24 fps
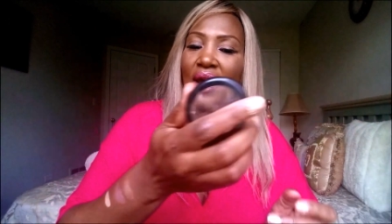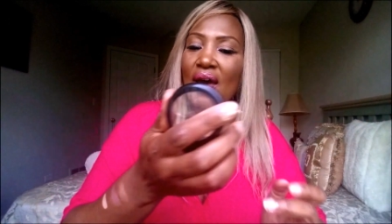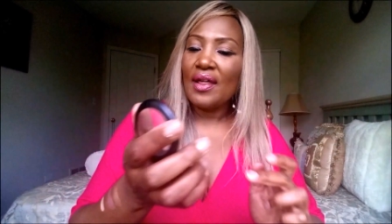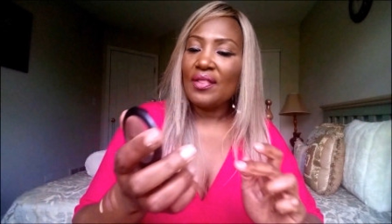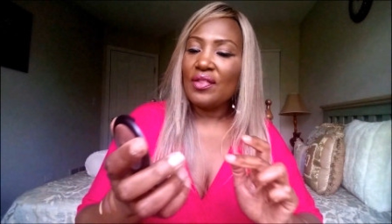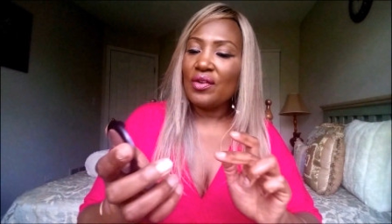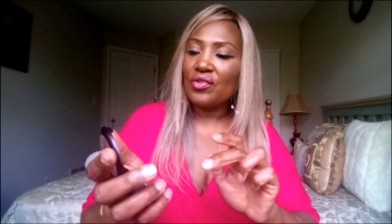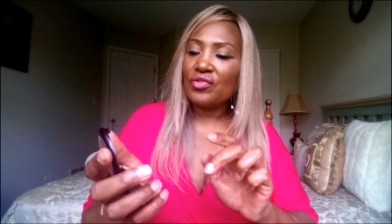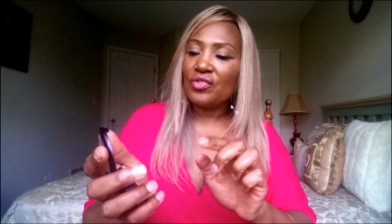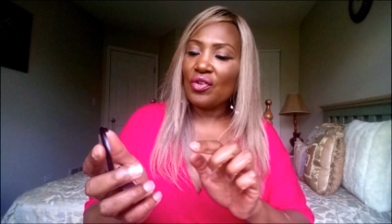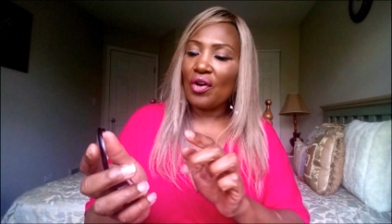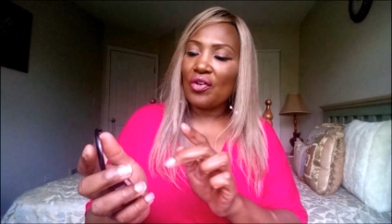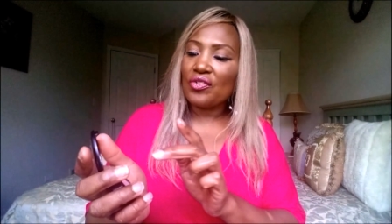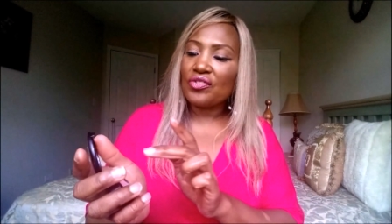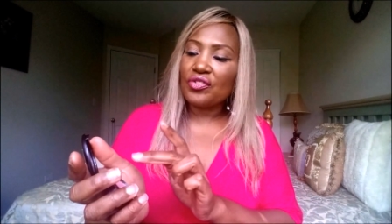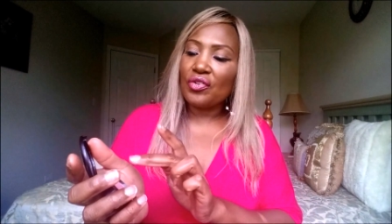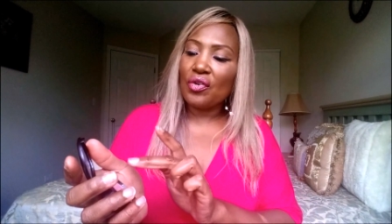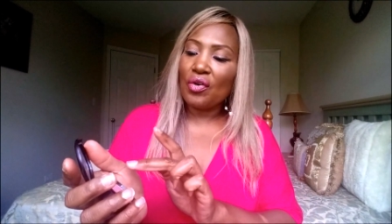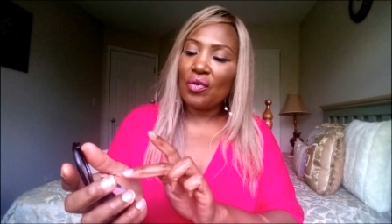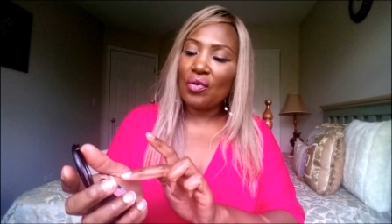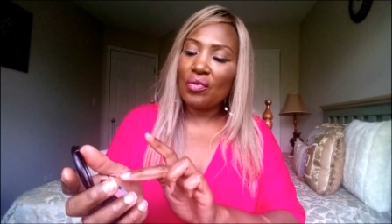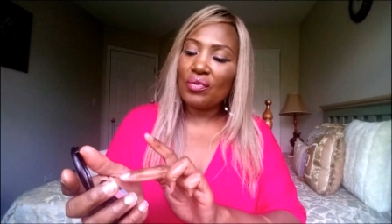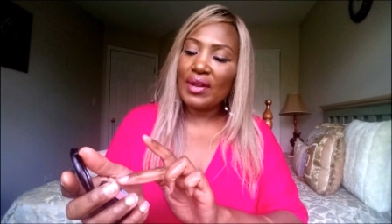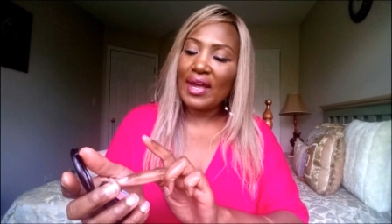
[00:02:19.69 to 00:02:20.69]
And there's
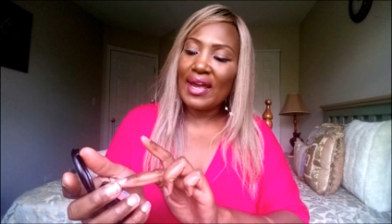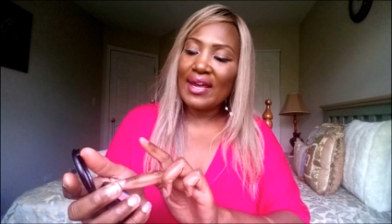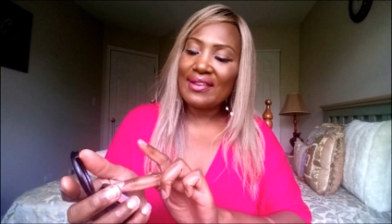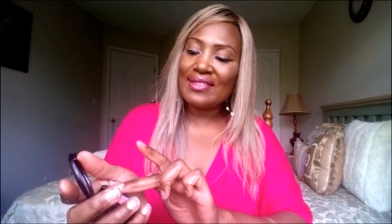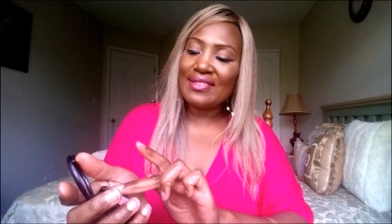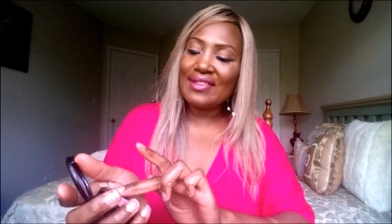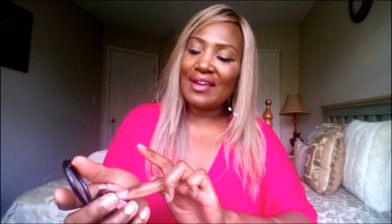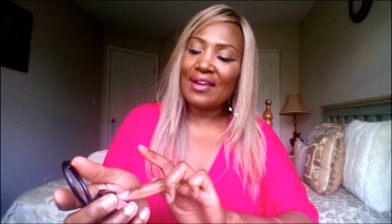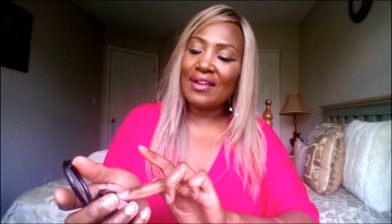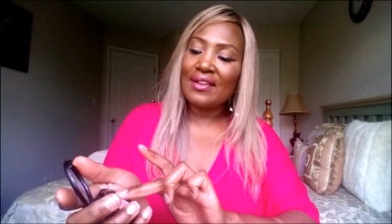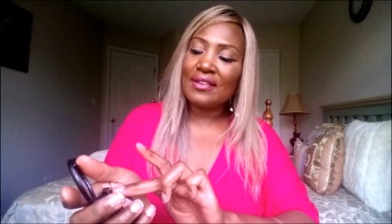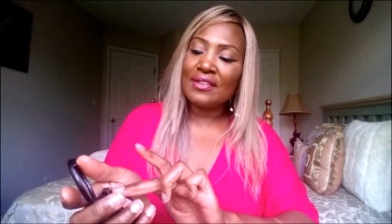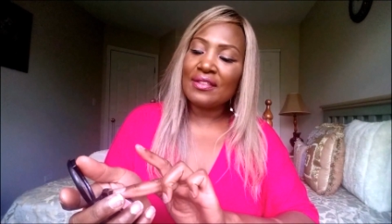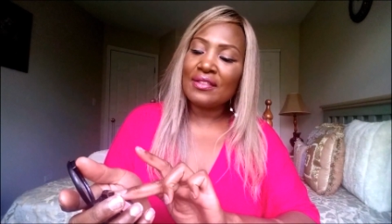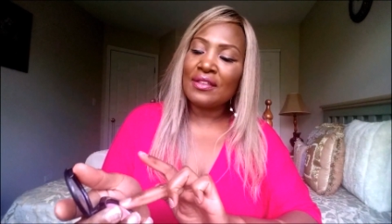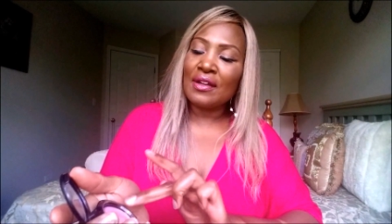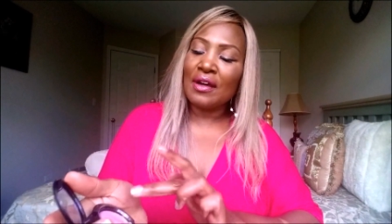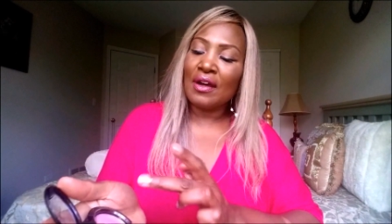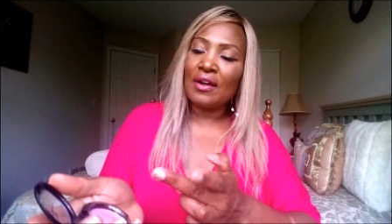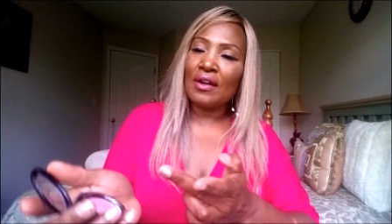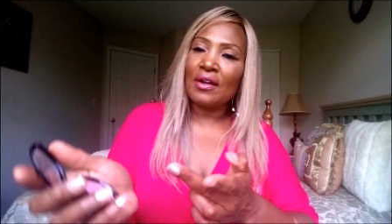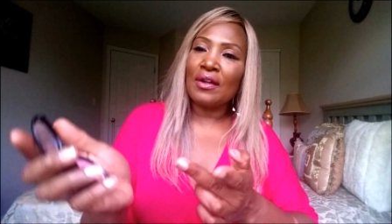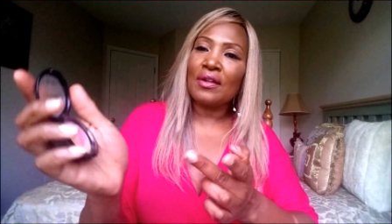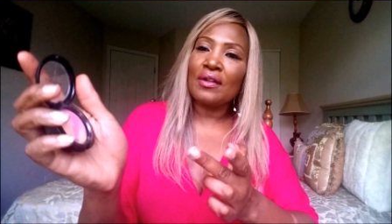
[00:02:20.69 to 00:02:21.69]
also like
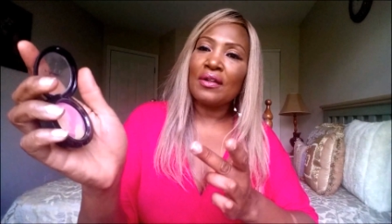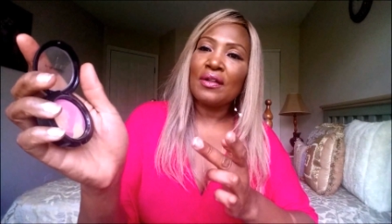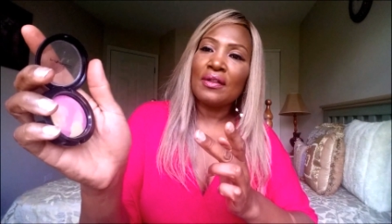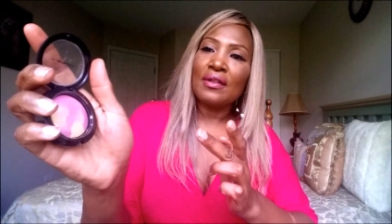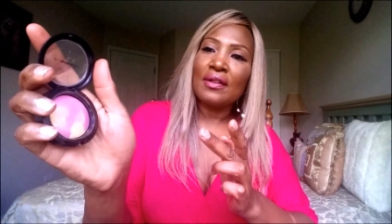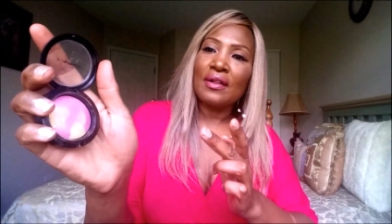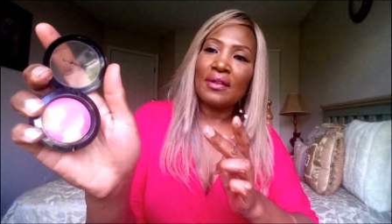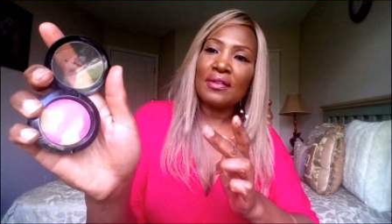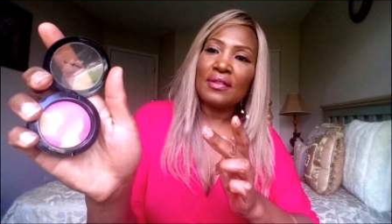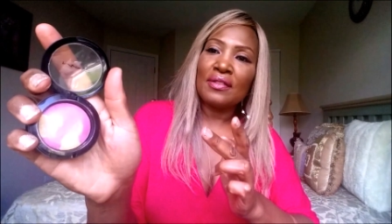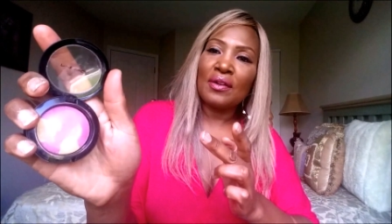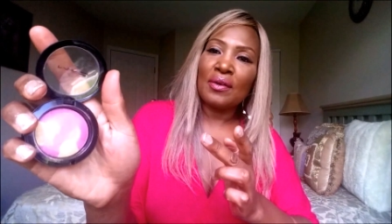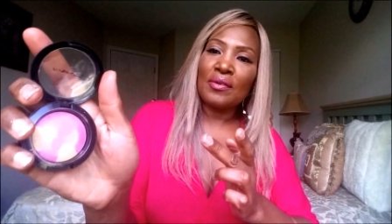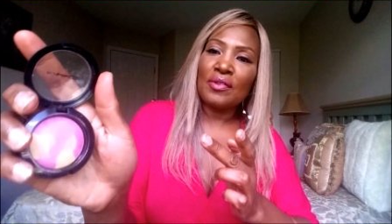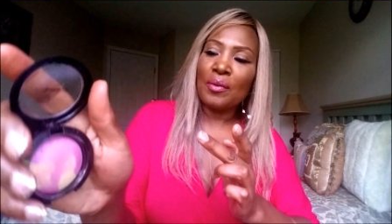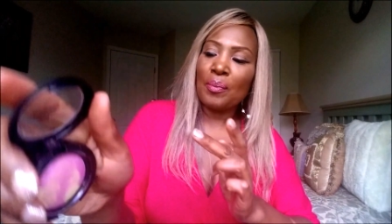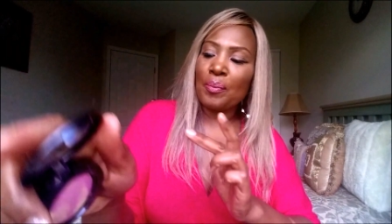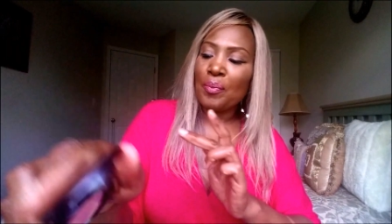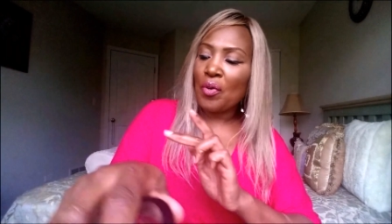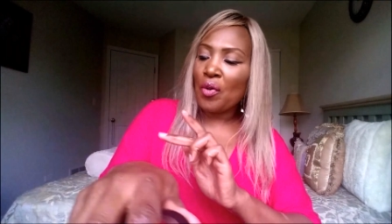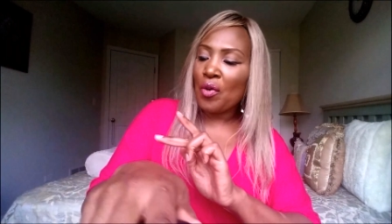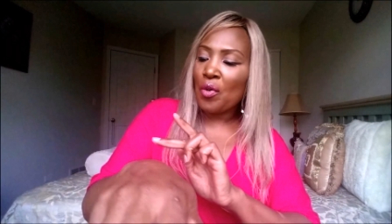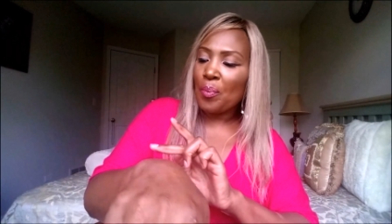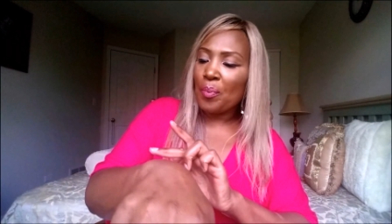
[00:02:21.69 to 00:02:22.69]

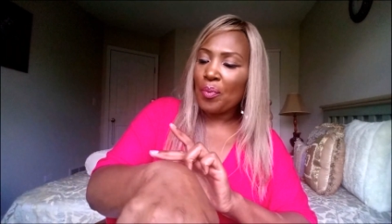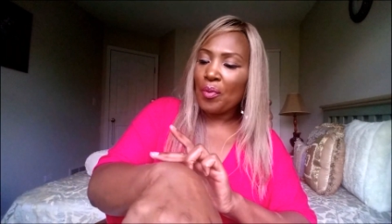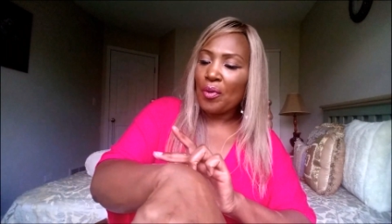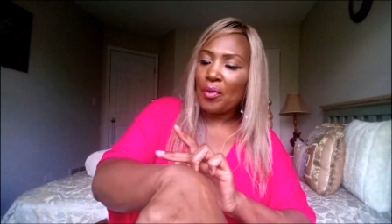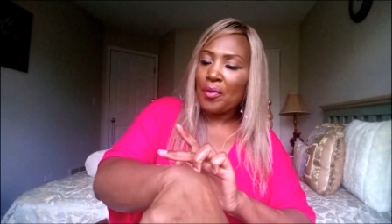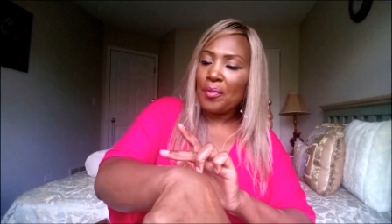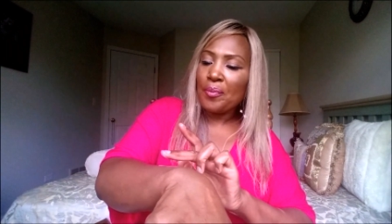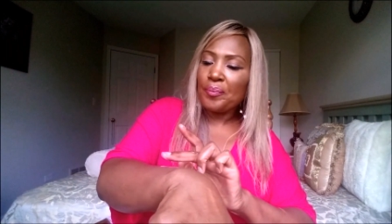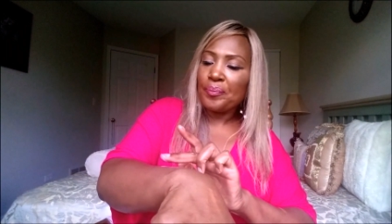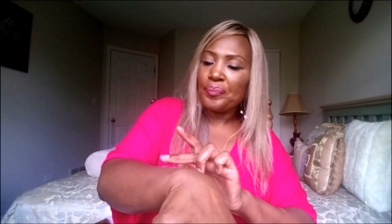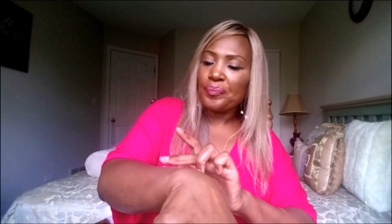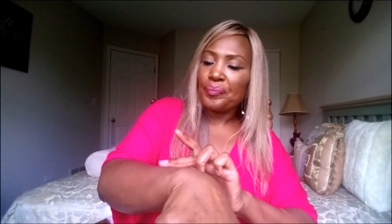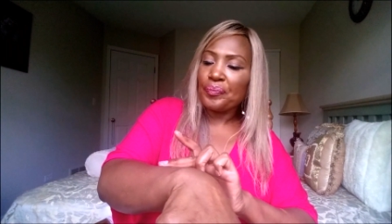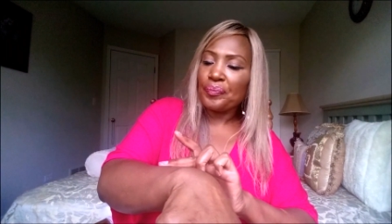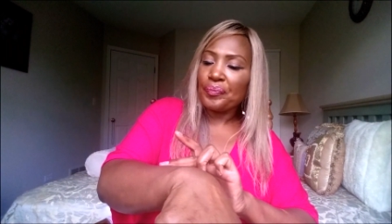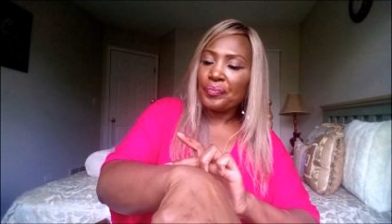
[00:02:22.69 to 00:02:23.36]
the purple.